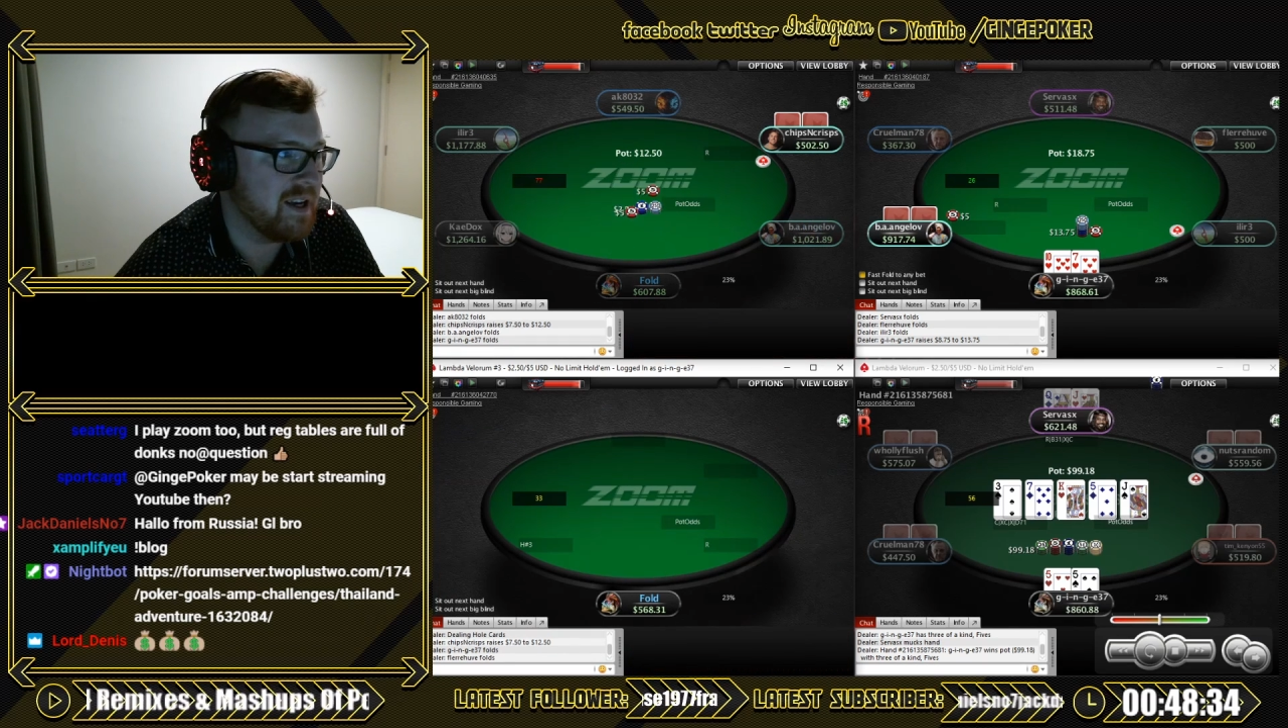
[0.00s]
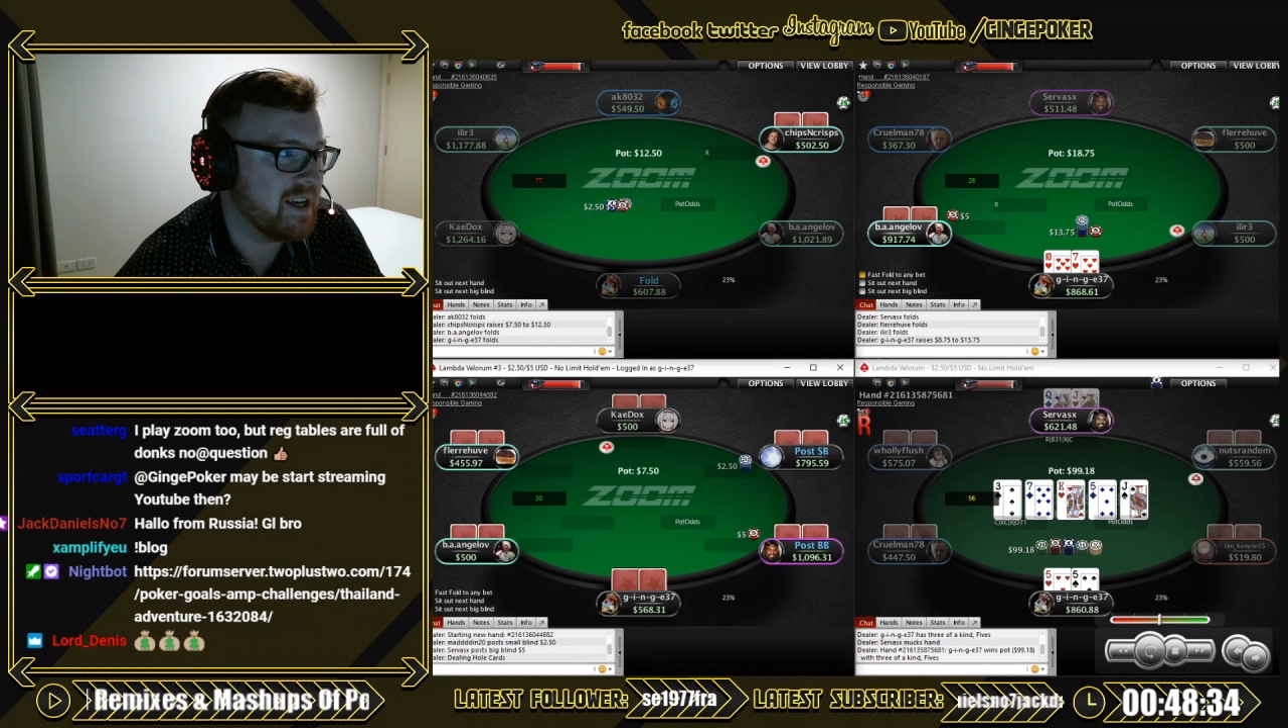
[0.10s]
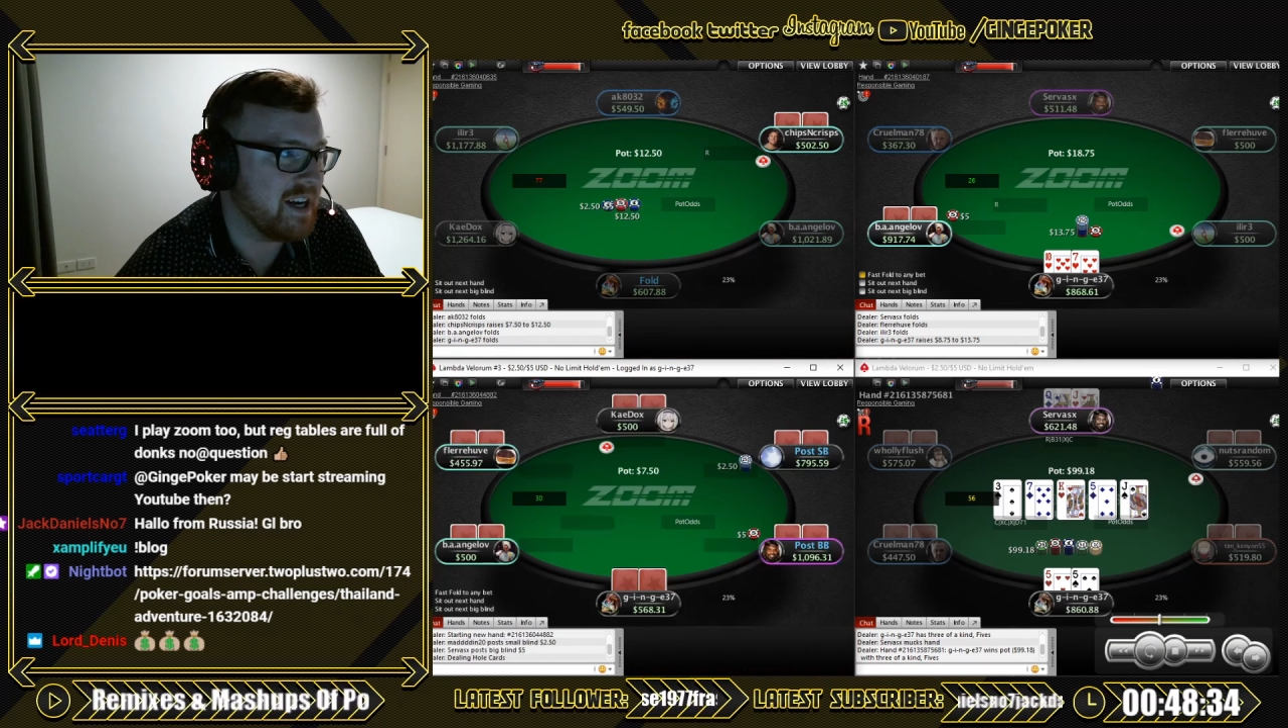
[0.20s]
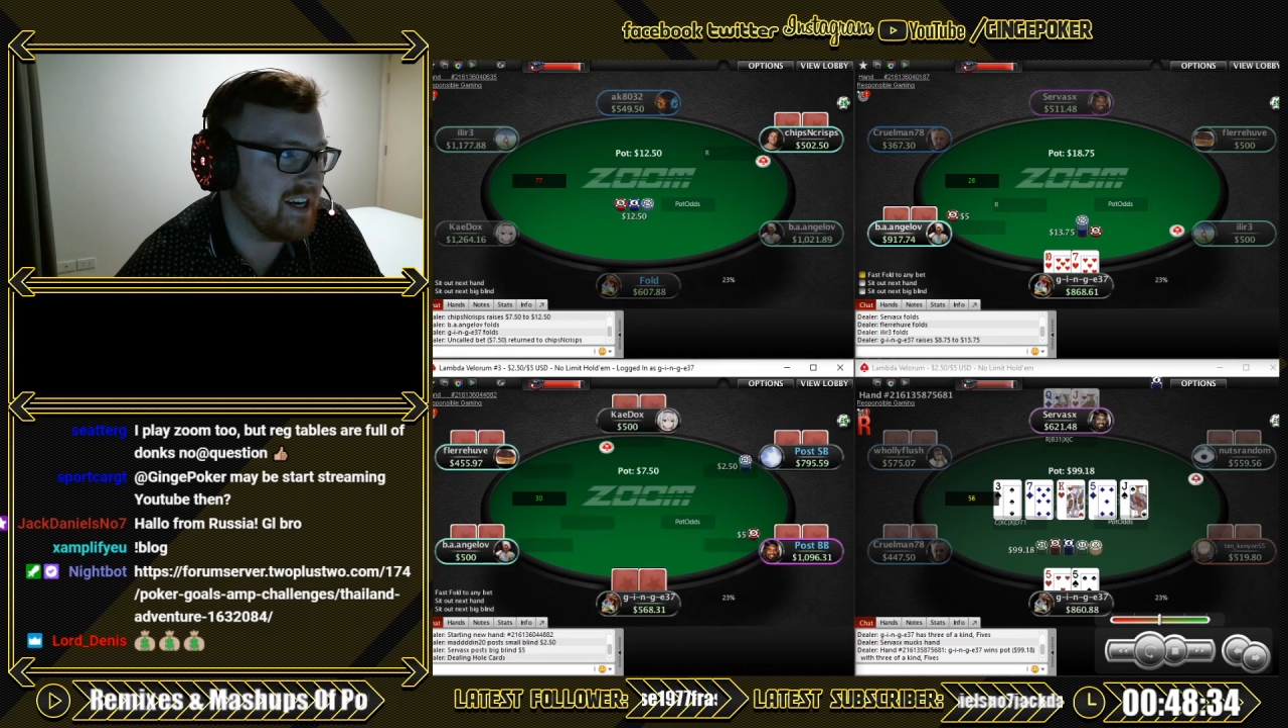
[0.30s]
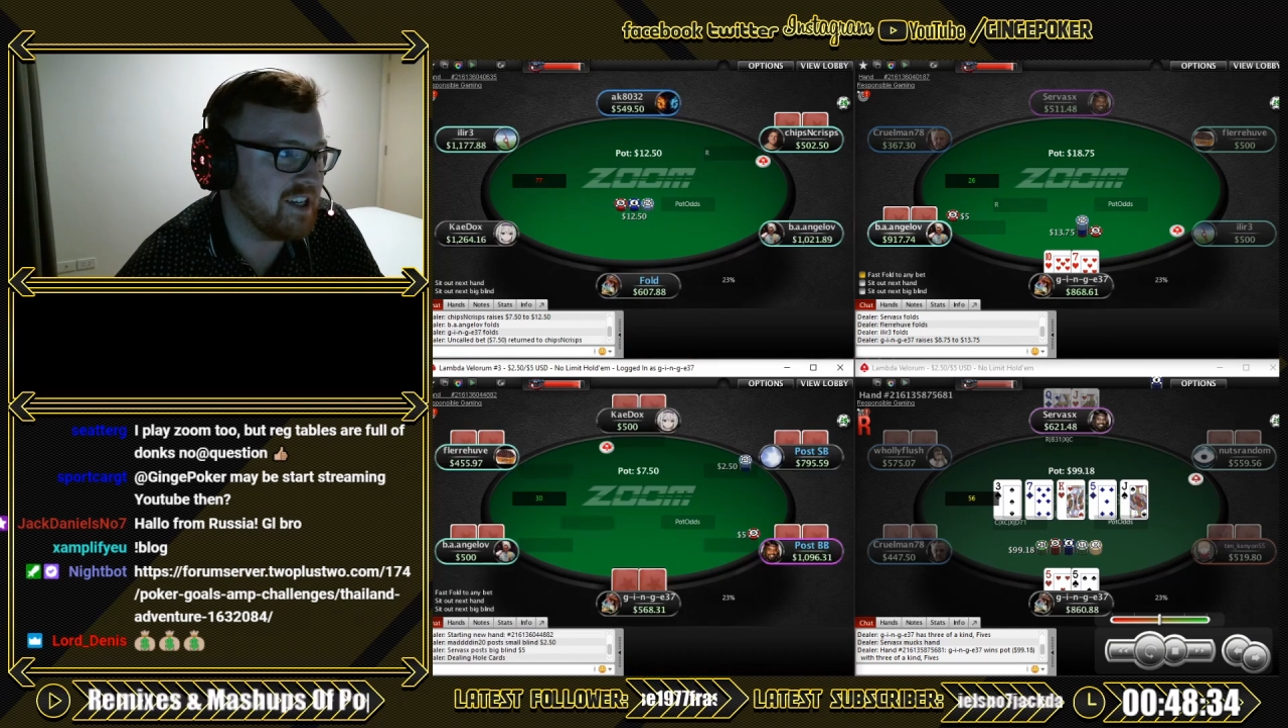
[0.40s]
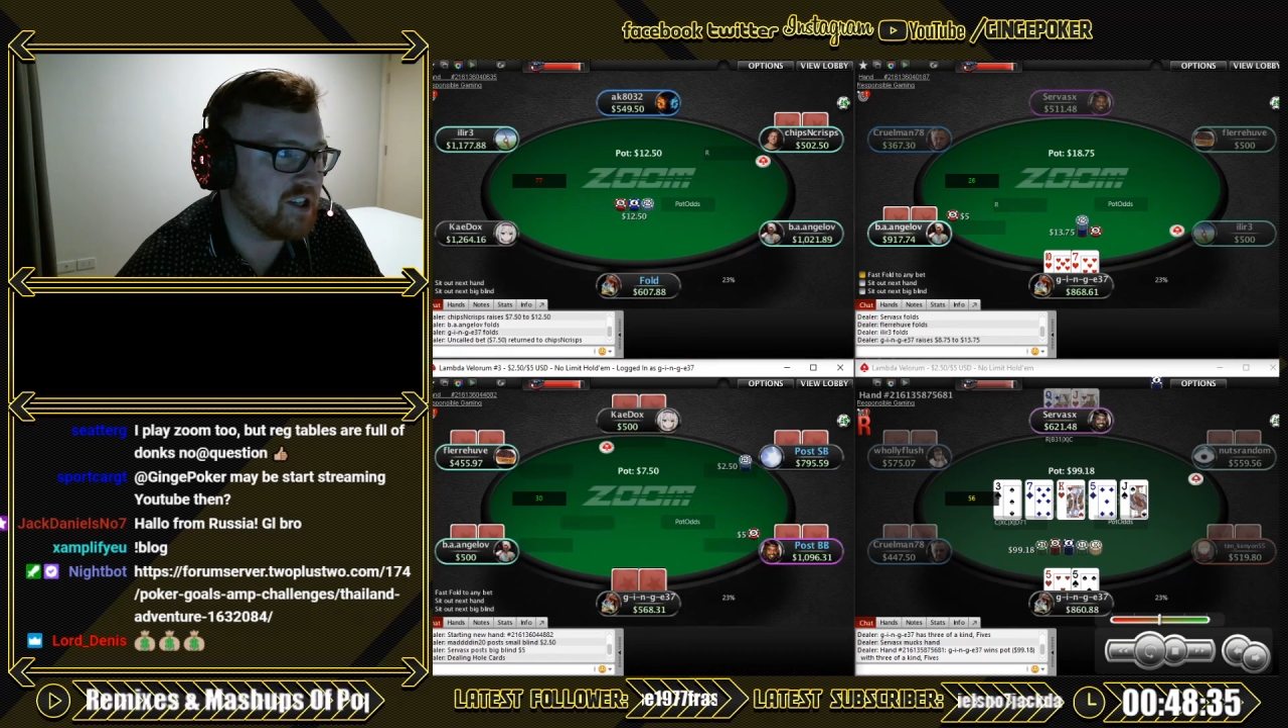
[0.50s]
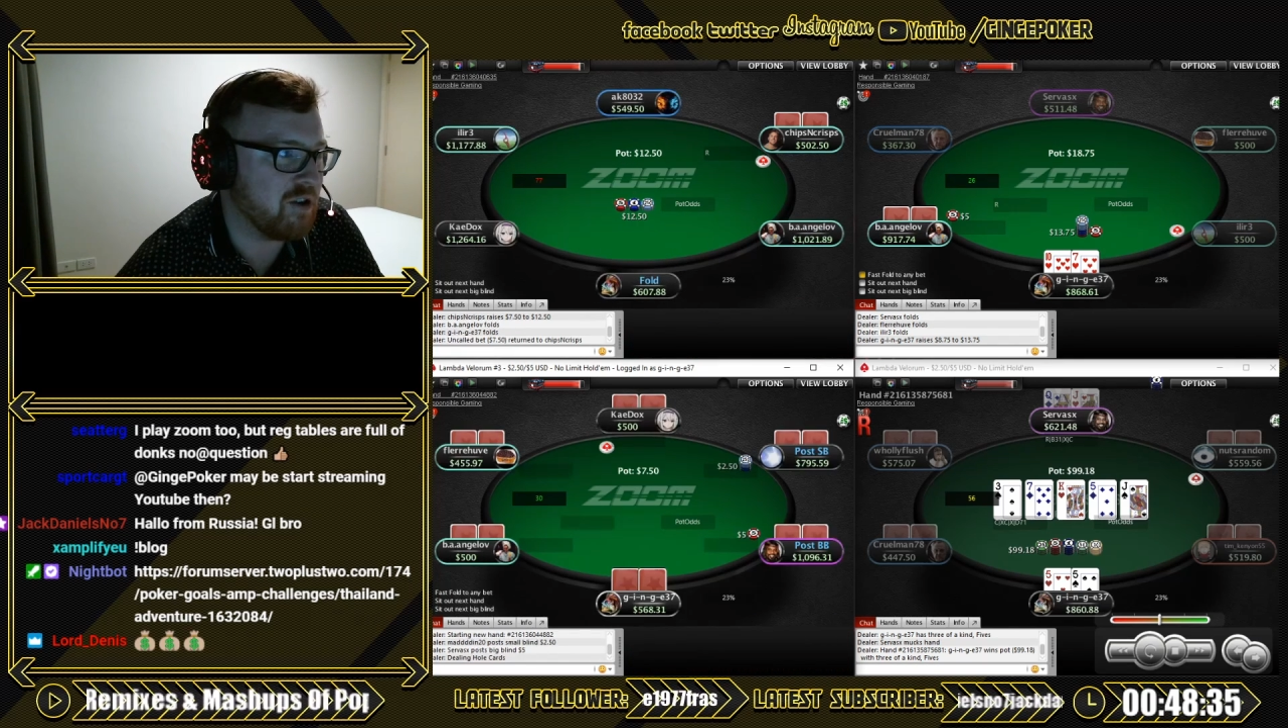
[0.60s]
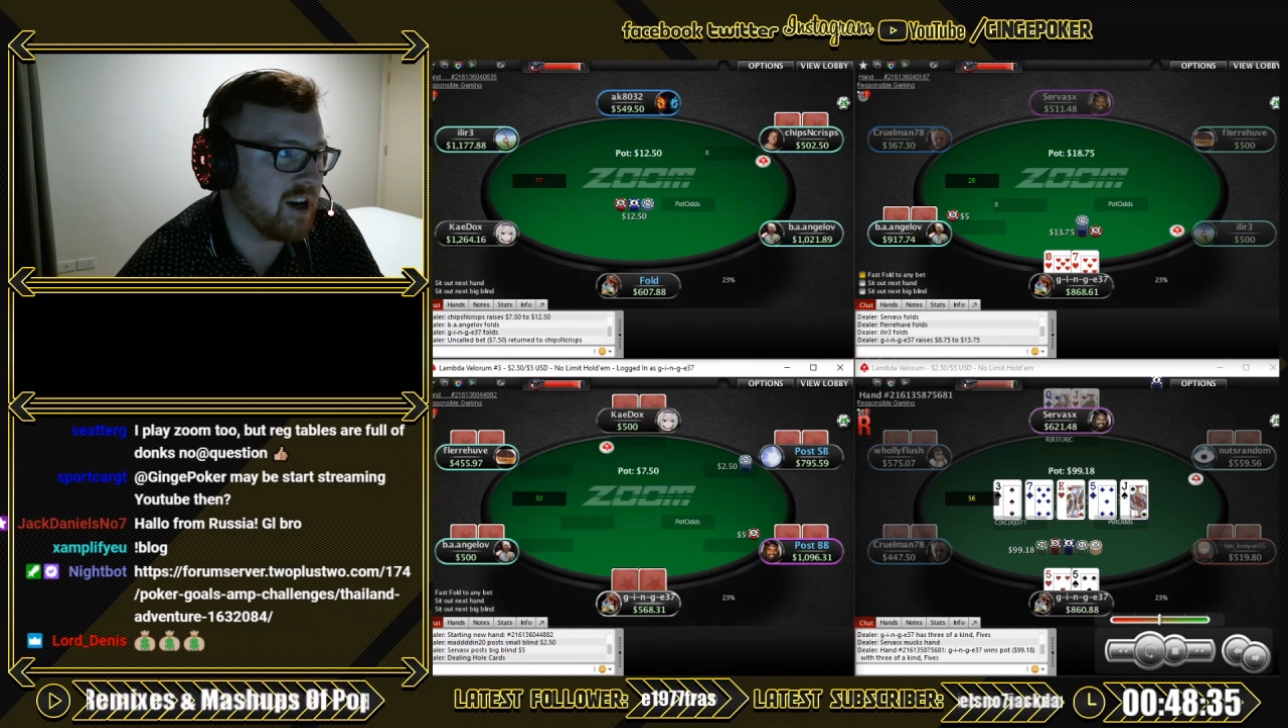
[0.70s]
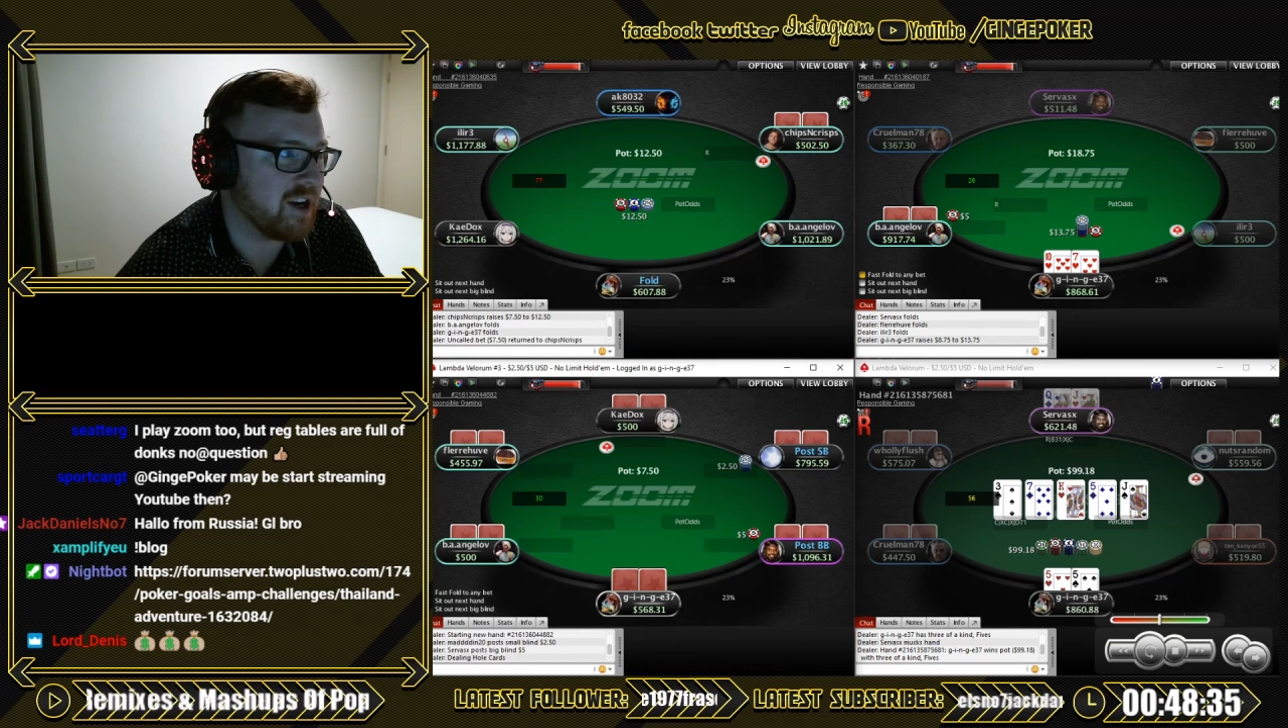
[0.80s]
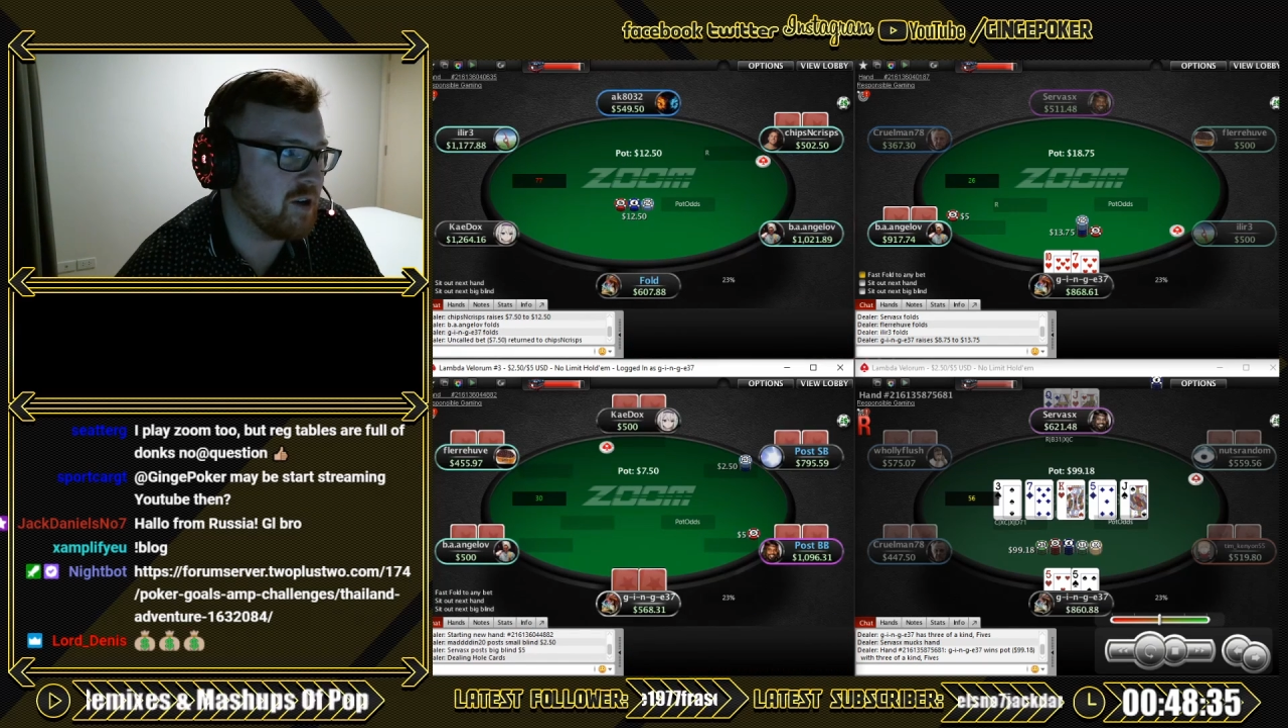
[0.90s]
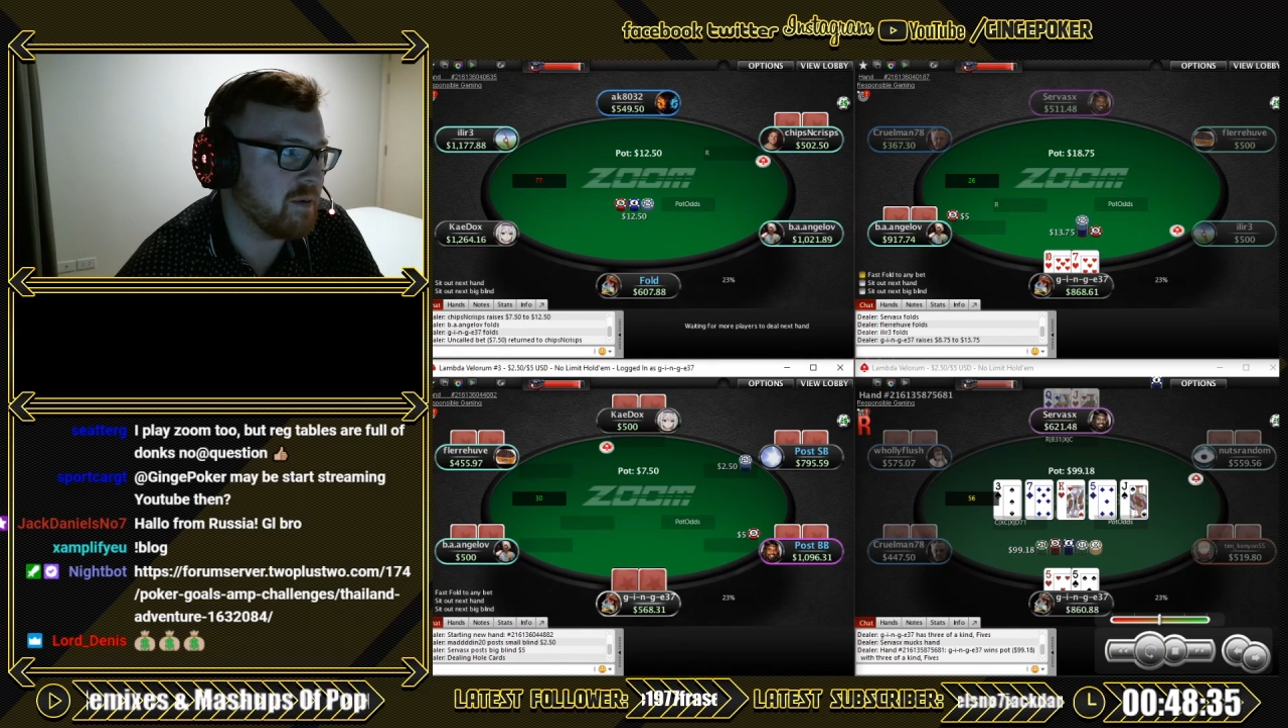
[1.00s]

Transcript: And he's just cracking up.